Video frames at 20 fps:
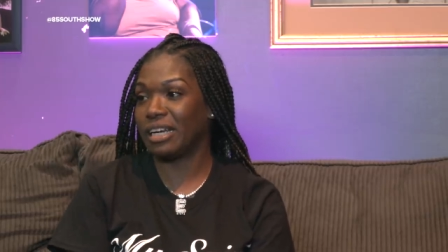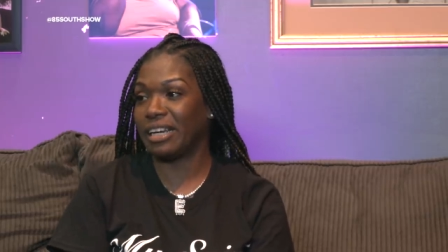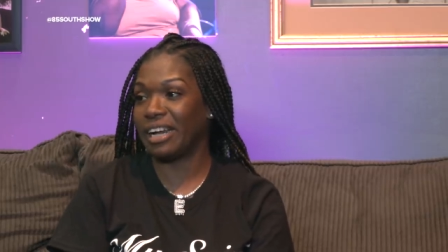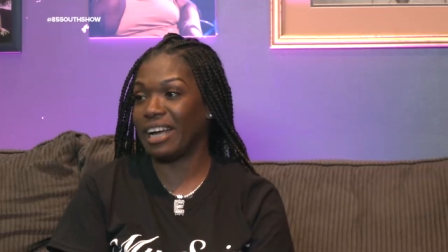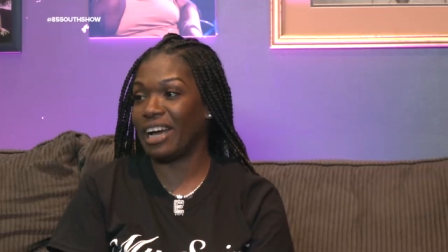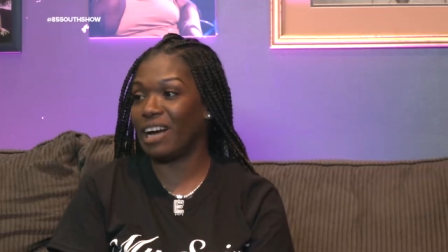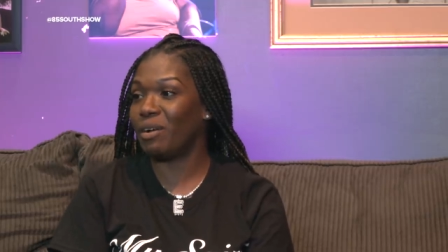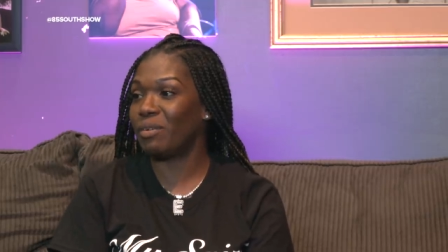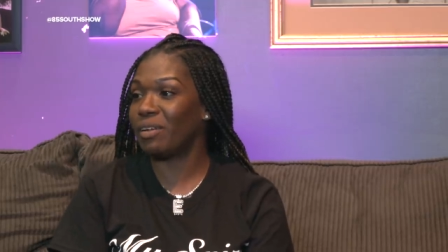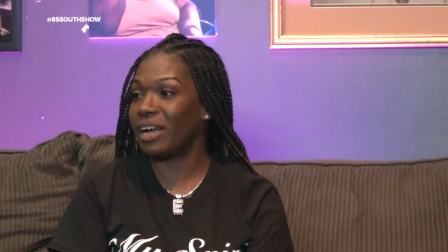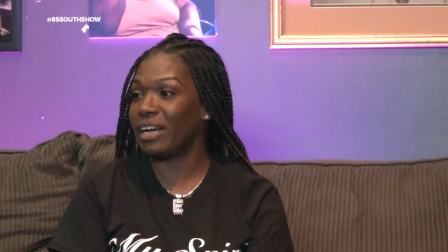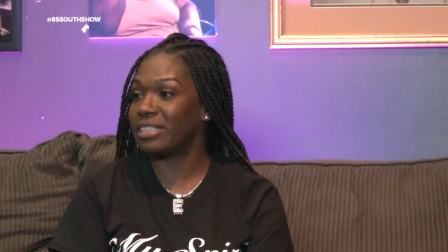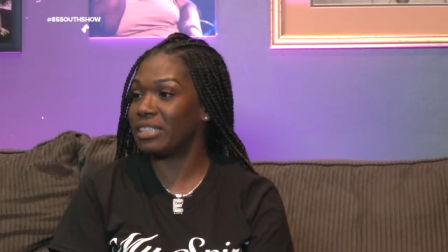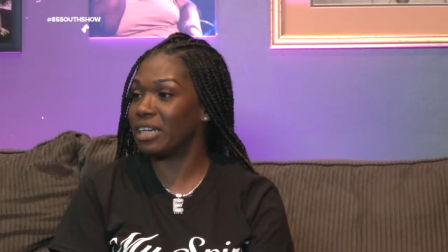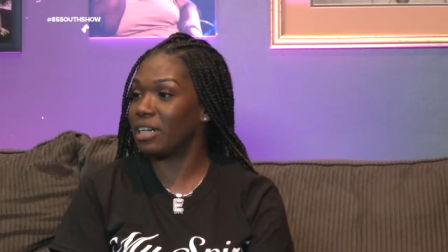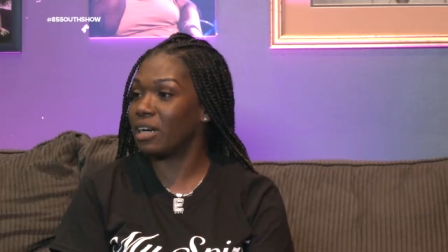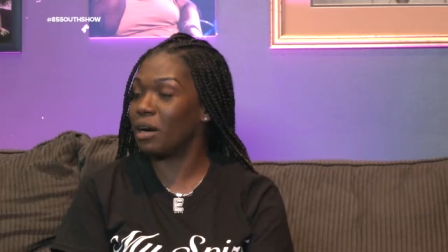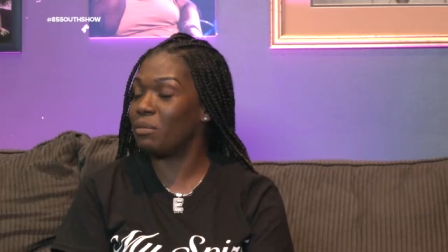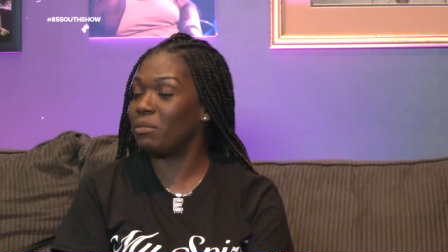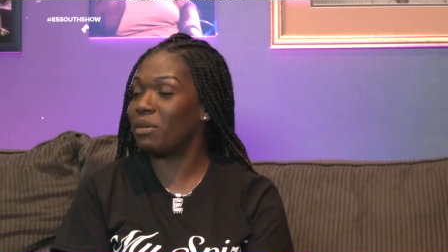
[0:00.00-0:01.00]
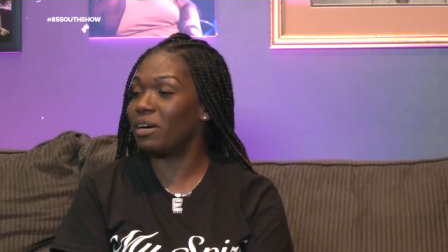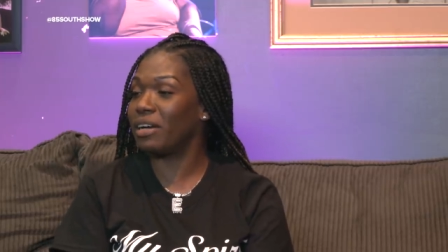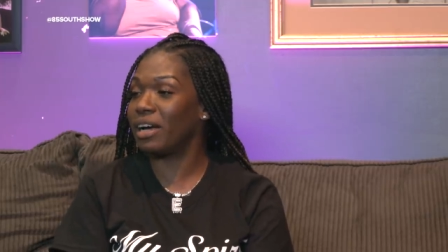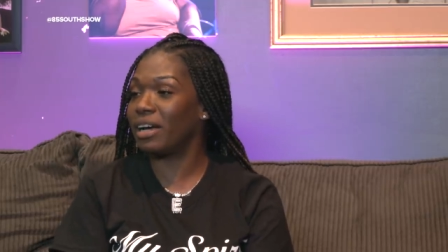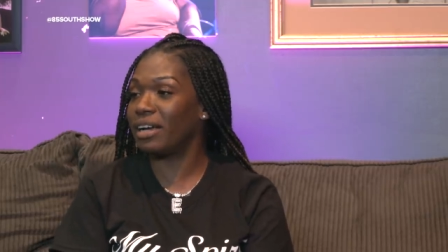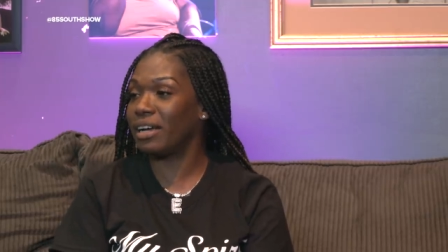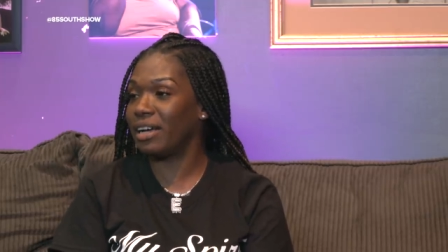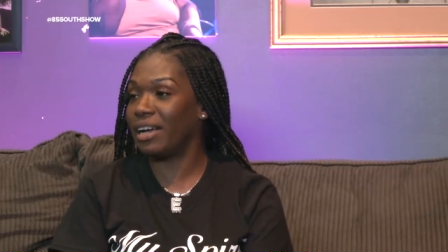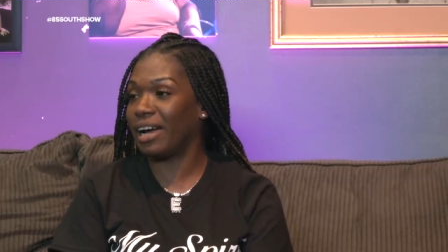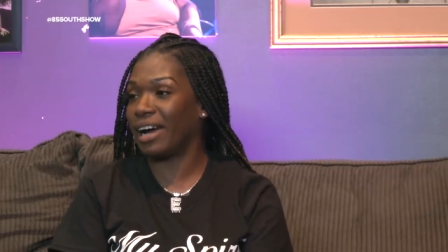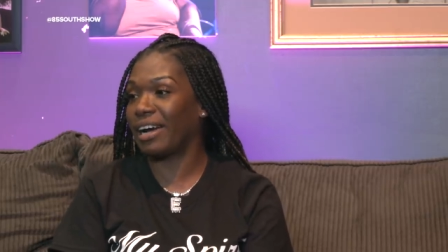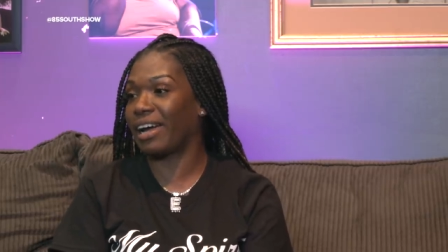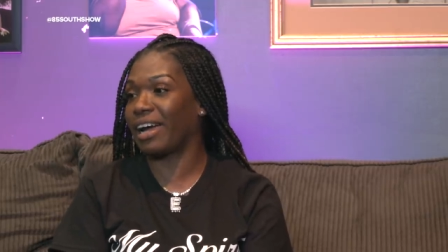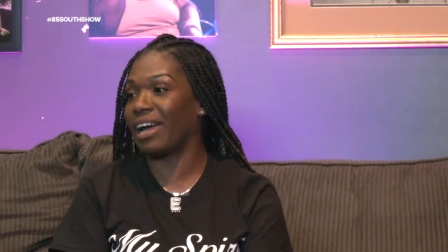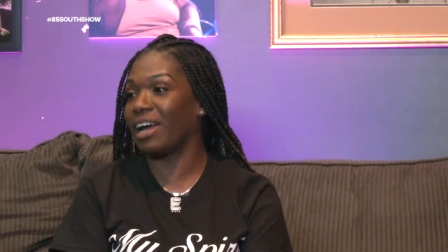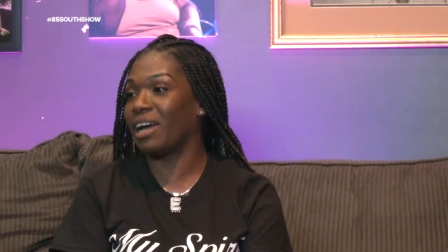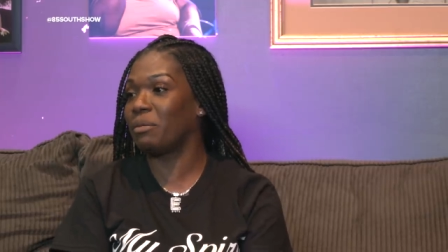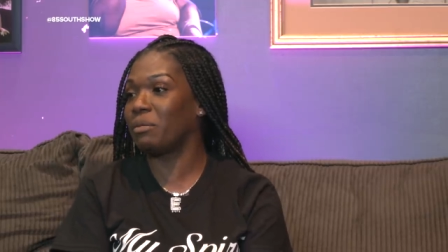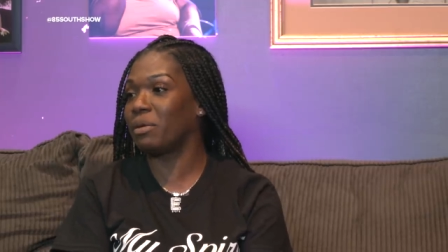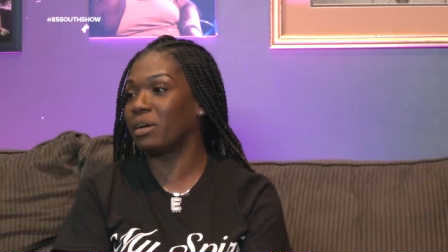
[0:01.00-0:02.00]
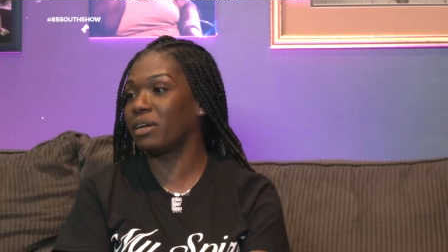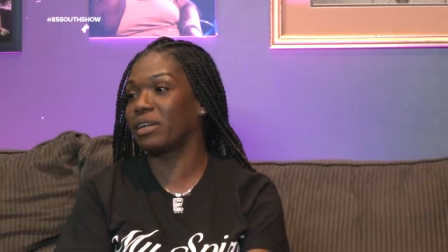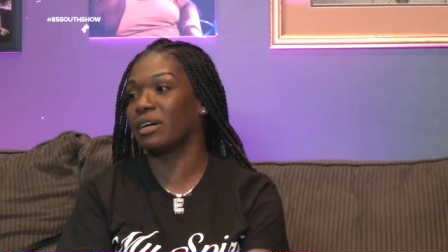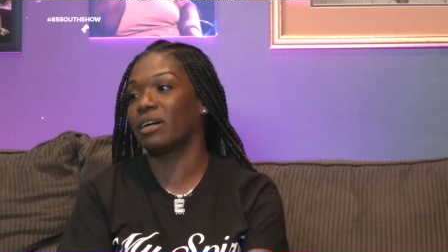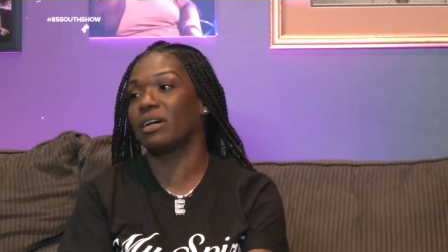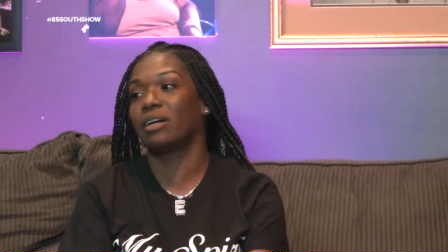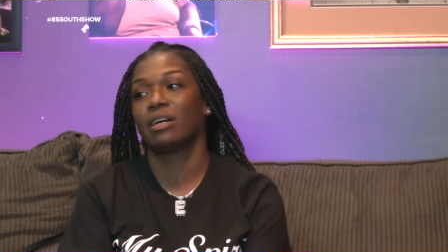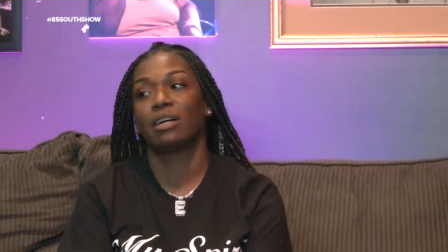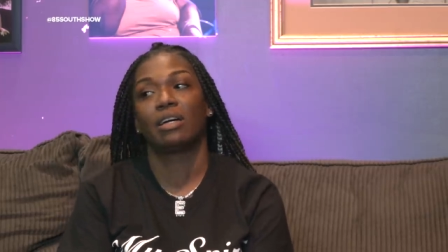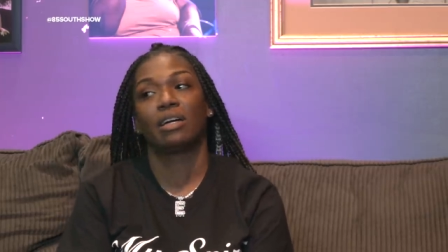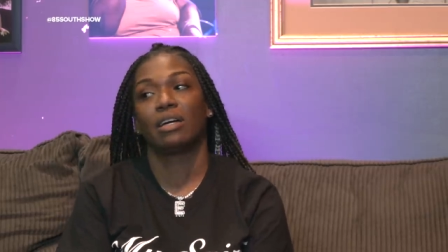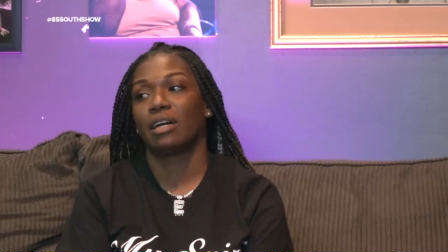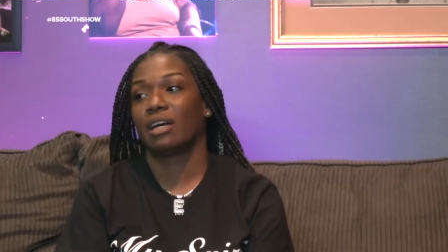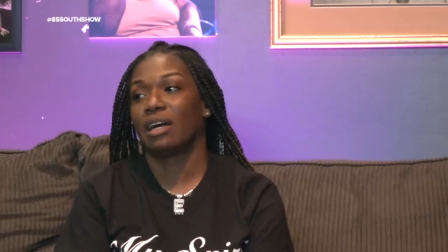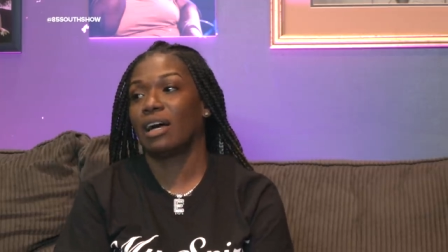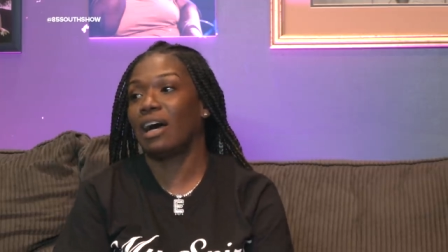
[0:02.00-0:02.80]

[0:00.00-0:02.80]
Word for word: Then they was like, just come up there eat. I came up there.